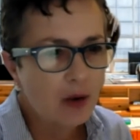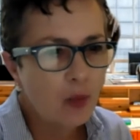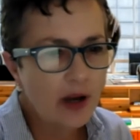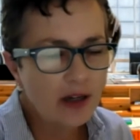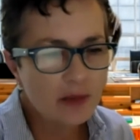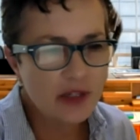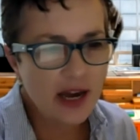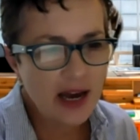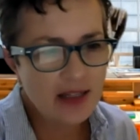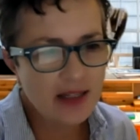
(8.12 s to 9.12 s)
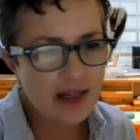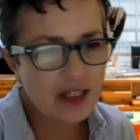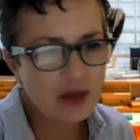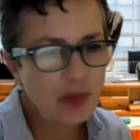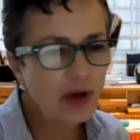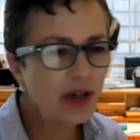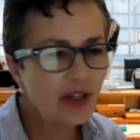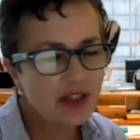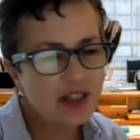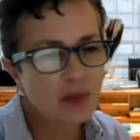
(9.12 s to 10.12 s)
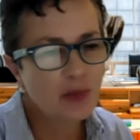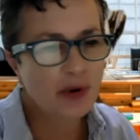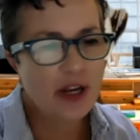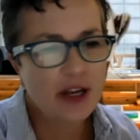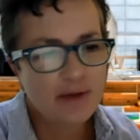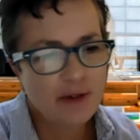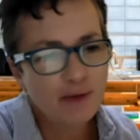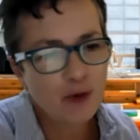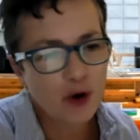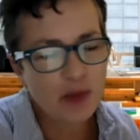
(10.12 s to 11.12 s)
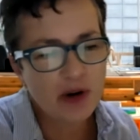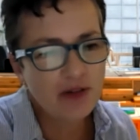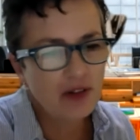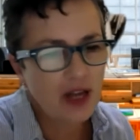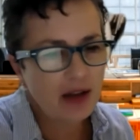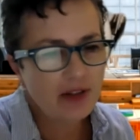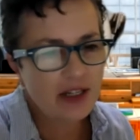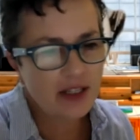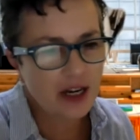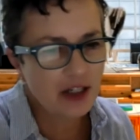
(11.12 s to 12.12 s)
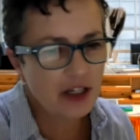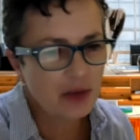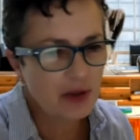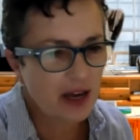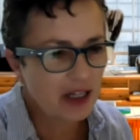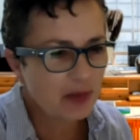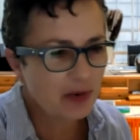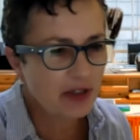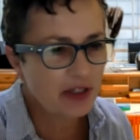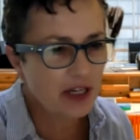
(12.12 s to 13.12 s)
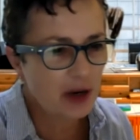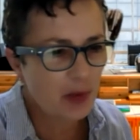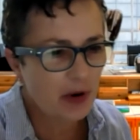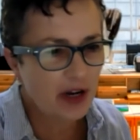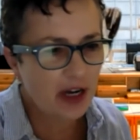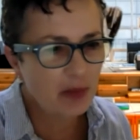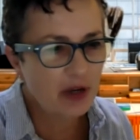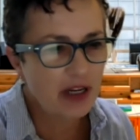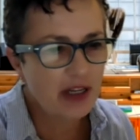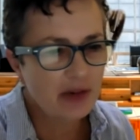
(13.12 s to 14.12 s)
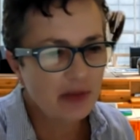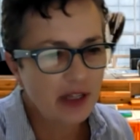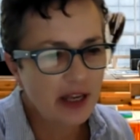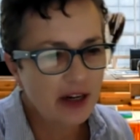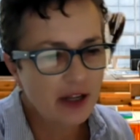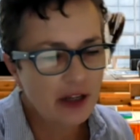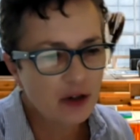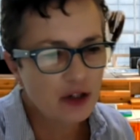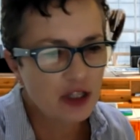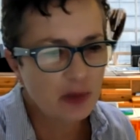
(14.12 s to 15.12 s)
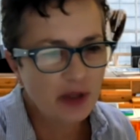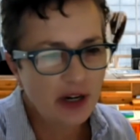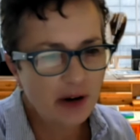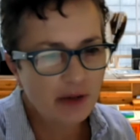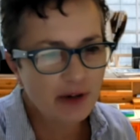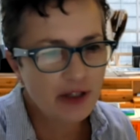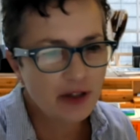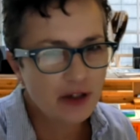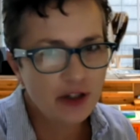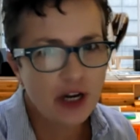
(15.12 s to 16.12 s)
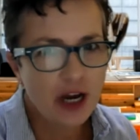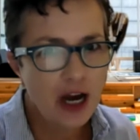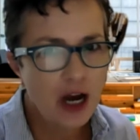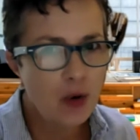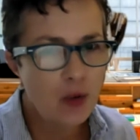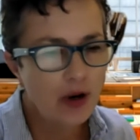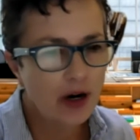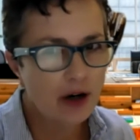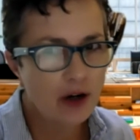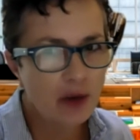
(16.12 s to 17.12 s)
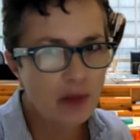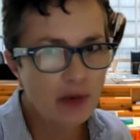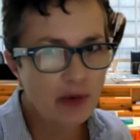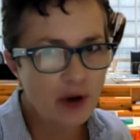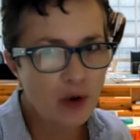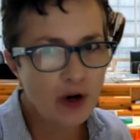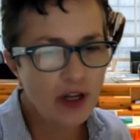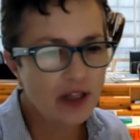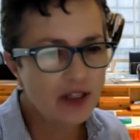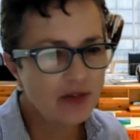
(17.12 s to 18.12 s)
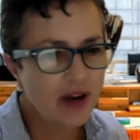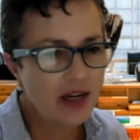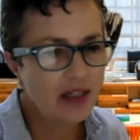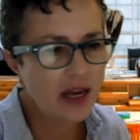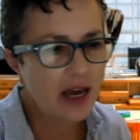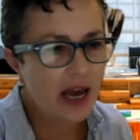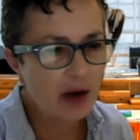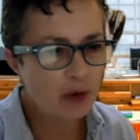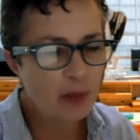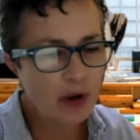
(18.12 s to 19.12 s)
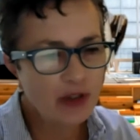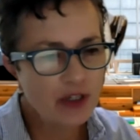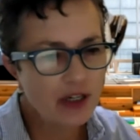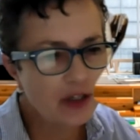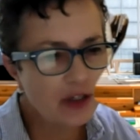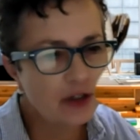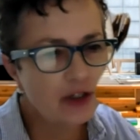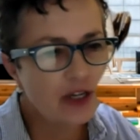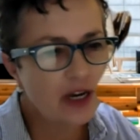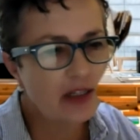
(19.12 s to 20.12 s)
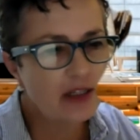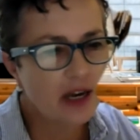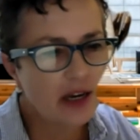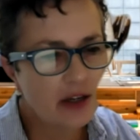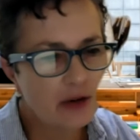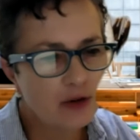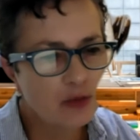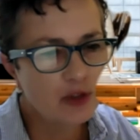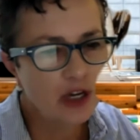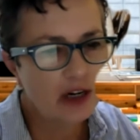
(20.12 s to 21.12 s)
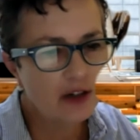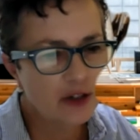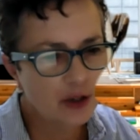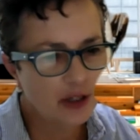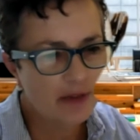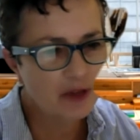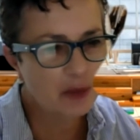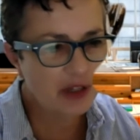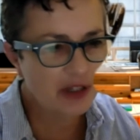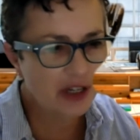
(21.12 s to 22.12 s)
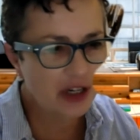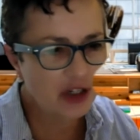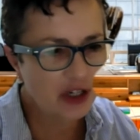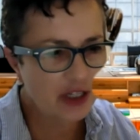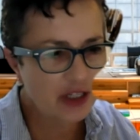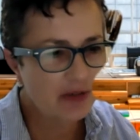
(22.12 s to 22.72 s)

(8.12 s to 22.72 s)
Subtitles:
Welcome to Ask the Expert. This is a brief, informative, lively discussion with experts in type 1 diabetes and related interdisciplinary research. We are going to be recording this event and we'll post it on the Sugar Science site YouTube channel shortly after the presentation.